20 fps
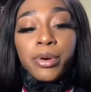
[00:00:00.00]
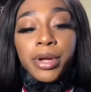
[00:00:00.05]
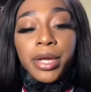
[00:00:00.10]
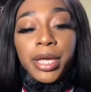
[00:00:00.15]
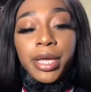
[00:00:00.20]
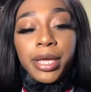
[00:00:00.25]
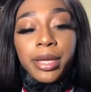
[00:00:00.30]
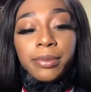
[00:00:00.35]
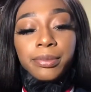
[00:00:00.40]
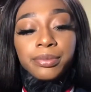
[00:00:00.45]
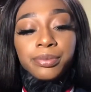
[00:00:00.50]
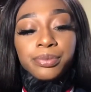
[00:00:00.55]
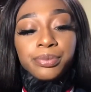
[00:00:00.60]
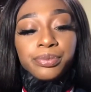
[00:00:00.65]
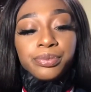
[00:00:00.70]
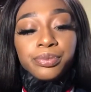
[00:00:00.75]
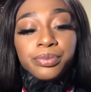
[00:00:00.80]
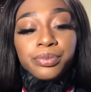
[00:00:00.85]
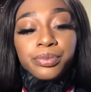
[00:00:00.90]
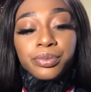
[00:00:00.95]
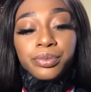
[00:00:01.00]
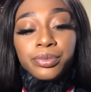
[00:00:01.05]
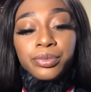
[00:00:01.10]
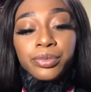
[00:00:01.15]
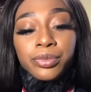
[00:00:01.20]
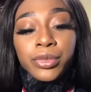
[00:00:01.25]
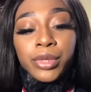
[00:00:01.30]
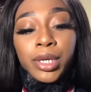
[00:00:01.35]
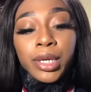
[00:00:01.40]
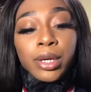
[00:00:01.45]
bread.
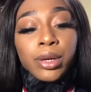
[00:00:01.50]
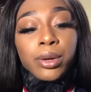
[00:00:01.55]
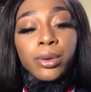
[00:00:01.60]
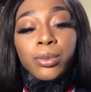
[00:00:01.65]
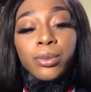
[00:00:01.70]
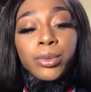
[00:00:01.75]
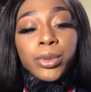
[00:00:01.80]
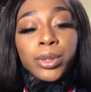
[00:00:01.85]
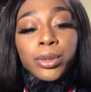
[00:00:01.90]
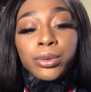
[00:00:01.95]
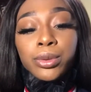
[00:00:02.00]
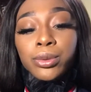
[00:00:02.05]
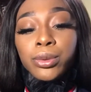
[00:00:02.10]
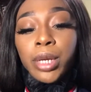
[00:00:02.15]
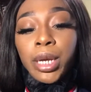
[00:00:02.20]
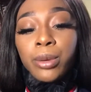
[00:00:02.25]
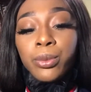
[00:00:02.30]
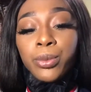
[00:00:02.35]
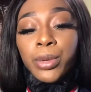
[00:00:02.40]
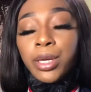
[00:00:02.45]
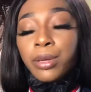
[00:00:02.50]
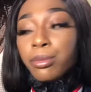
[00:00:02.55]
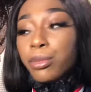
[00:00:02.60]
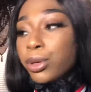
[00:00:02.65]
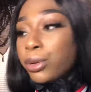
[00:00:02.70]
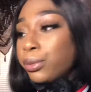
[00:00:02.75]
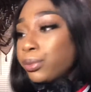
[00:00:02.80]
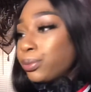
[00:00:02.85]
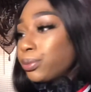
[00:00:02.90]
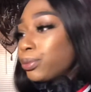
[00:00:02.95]
We don't do that wheat,
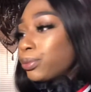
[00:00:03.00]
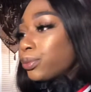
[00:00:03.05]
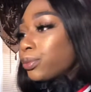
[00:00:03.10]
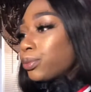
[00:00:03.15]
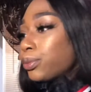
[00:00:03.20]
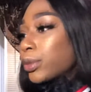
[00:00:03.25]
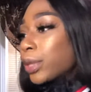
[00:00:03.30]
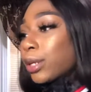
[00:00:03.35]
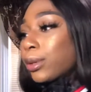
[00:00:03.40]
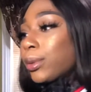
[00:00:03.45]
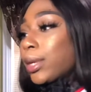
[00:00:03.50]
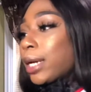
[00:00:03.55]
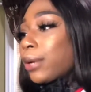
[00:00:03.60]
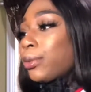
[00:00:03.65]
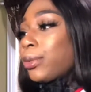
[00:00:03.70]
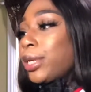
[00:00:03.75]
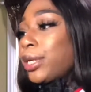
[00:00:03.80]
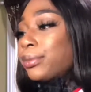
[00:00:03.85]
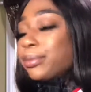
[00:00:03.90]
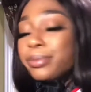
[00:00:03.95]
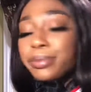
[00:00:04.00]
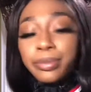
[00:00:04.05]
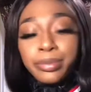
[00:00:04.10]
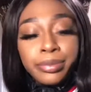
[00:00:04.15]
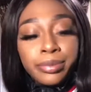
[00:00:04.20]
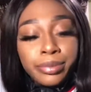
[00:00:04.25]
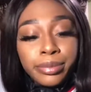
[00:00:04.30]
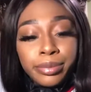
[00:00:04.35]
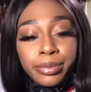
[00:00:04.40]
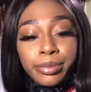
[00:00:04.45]
boo. I don't like wheat.
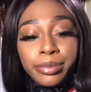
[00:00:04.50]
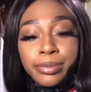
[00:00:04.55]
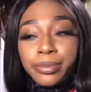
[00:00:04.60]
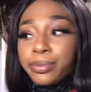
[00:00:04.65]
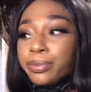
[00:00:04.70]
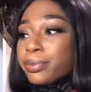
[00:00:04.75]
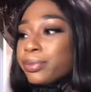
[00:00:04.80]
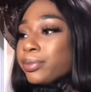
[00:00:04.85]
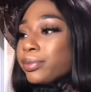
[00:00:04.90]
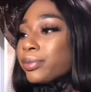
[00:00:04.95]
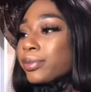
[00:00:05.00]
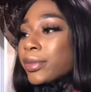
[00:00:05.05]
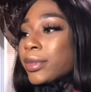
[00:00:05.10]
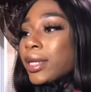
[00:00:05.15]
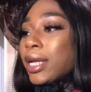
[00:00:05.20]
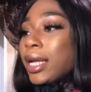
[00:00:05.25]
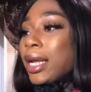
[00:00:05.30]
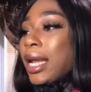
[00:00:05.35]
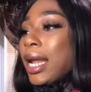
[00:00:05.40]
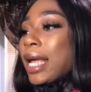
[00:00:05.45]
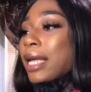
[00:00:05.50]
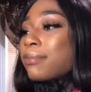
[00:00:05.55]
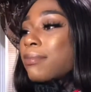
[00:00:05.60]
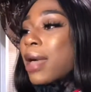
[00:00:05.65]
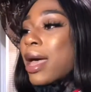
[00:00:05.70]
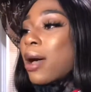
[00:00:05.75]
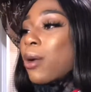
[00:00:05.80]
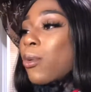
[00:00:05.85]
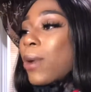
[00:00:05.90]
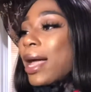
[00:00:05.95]
I like
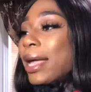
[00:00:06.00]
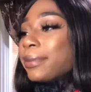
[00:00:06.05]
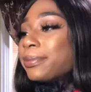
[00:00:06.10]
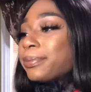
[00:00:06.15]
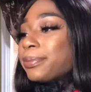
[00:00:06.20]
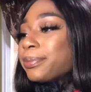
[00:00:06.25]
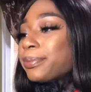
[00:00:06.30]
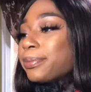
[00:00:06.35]
mine white.